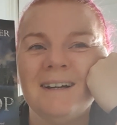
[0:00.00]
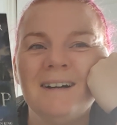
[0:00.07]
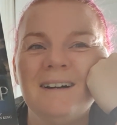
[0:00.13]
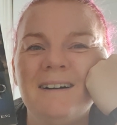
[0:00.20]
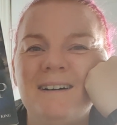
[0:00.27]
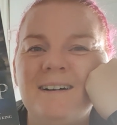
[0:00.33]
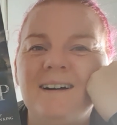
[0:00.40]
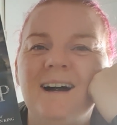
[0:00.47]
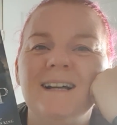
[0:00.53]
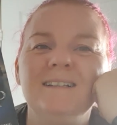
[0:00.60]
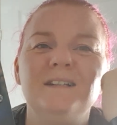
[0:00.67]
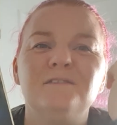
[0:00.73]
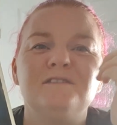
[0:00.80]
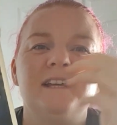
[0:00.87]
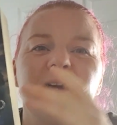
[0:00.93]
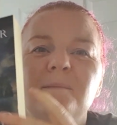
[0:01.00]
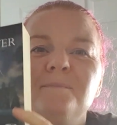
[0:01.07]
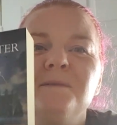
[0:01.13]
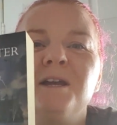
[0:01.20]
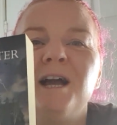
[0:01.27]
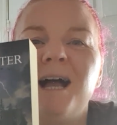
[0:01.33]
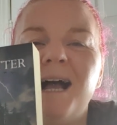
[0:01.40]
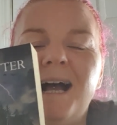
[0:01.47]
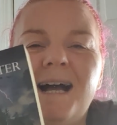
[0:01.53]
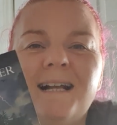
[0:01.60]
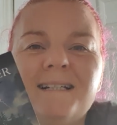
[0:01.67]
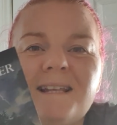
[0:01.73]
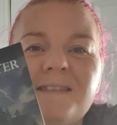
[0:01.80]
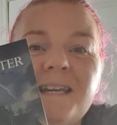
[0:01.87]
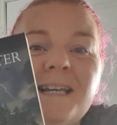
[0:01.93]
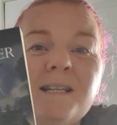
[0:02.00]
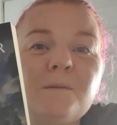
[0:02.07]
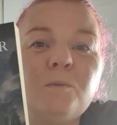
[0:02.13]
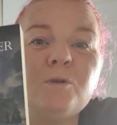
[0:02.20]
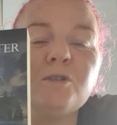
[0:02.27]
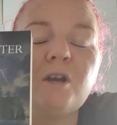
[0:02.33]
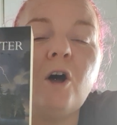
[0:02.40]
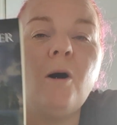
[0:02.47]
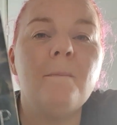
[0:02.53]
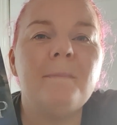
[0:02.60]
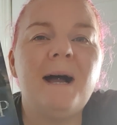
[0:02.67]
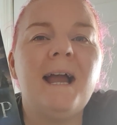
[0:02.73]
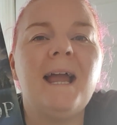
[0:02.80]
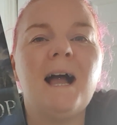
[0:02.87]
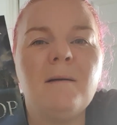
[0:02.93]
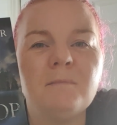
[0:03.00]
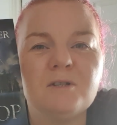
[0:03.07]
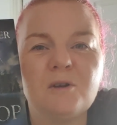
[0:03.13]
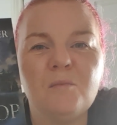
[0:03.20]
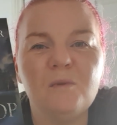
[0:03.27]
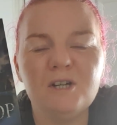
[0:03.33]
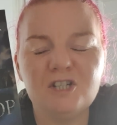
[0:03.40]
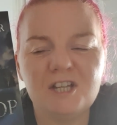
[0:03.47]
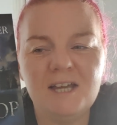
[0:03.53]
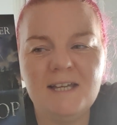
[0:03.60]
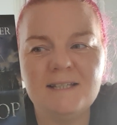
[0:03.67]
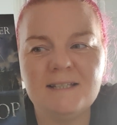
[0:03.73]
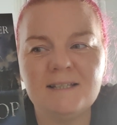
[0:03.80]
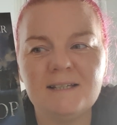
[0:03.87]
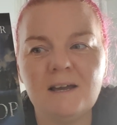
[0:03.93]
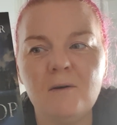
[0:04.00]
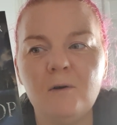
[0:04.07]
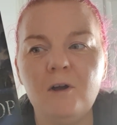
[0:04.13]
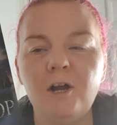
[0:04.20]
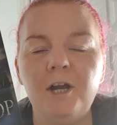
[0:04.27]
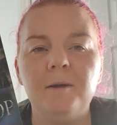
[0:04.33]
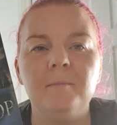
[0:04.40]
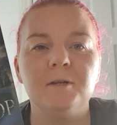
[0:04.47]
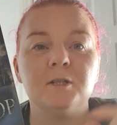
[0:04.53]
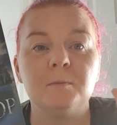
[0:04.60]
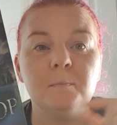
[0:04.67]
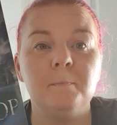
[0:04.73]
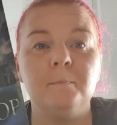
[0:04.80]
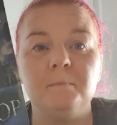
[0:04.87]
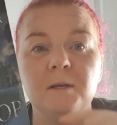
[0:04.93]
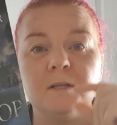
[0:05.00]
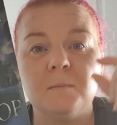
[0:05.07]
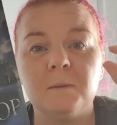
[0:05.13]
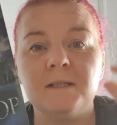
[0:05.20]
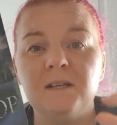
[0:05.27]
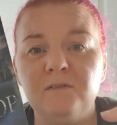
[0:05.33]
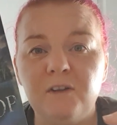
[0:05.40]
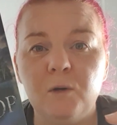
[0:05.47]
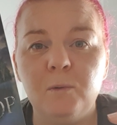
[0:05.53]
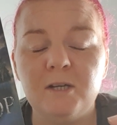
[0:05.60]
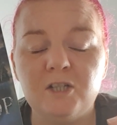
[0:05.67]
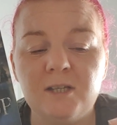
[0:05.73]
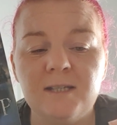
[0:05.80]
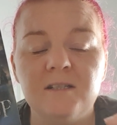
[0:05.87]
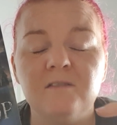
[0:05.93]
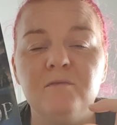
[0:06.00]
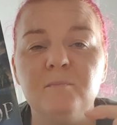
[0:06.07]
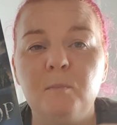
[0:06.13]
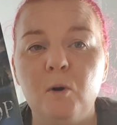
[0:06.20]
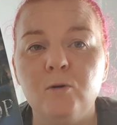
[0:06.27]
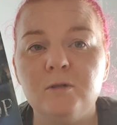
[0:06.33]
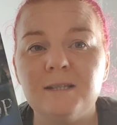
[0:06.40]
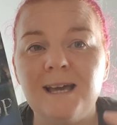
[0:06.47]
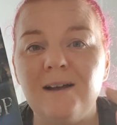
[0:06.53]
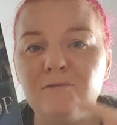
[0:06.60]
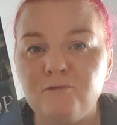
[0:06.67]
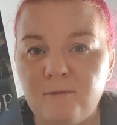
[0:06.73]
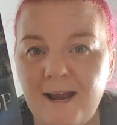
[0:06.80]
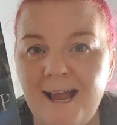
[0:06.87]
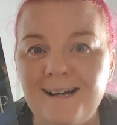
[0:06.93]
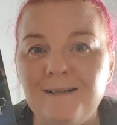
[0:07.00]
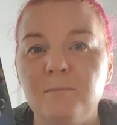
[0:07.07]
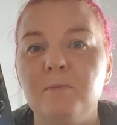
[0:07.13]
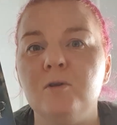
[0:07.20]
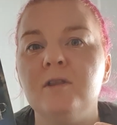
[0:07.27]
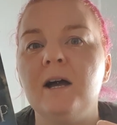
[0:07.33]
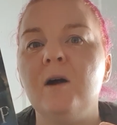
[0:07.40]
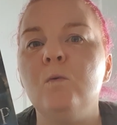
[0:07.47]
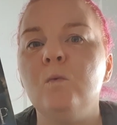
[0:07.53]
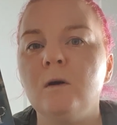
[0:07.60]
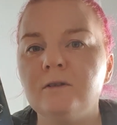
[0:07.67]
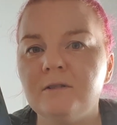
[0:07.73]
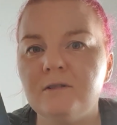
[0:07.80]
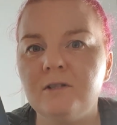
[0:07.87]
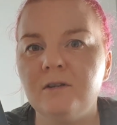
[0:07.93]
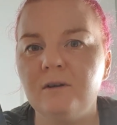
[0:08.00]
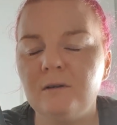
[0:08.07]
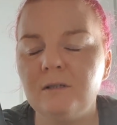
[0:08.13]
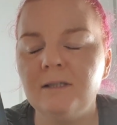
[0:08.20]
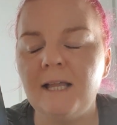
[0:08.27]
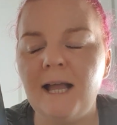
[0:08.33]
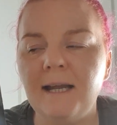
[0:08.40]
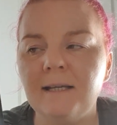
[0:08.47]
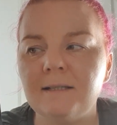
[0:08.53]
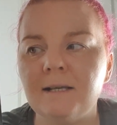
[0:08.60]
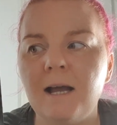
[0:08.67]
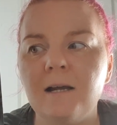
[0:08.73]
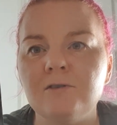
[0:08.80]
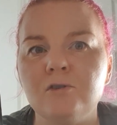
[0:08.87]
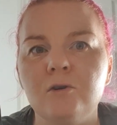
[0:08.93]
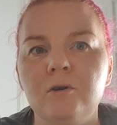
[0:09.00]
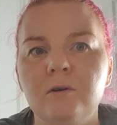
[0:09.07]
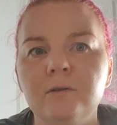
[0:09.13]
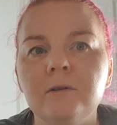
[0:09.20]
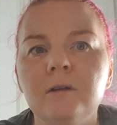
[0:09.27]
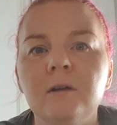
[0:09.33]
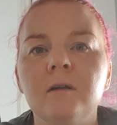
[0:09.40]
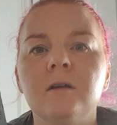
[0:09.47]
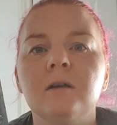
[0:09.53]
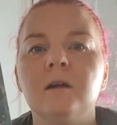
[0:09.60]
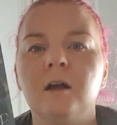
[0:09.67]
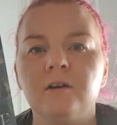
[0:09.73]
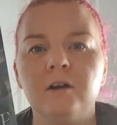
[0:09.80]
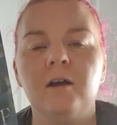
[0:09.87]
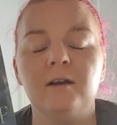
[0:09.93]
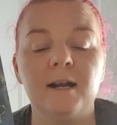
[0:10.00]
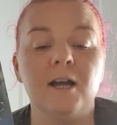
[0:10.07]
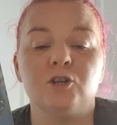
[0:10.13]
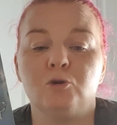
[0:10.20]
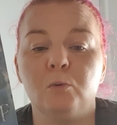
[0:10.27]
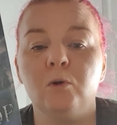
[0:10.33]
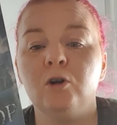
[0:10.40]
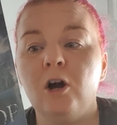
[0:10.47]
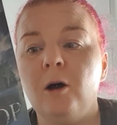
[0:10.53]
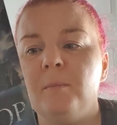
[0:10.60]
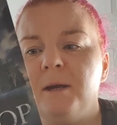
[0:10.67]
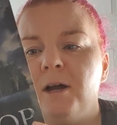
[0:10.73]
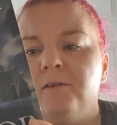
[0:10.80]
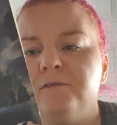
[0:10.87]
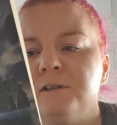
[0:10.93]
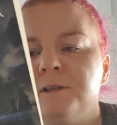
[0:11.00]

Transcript: Oh, I loved it. And this was on my Amazon wish list, a specific wish list of books that I've read but that I want to collect and own an actual copy of.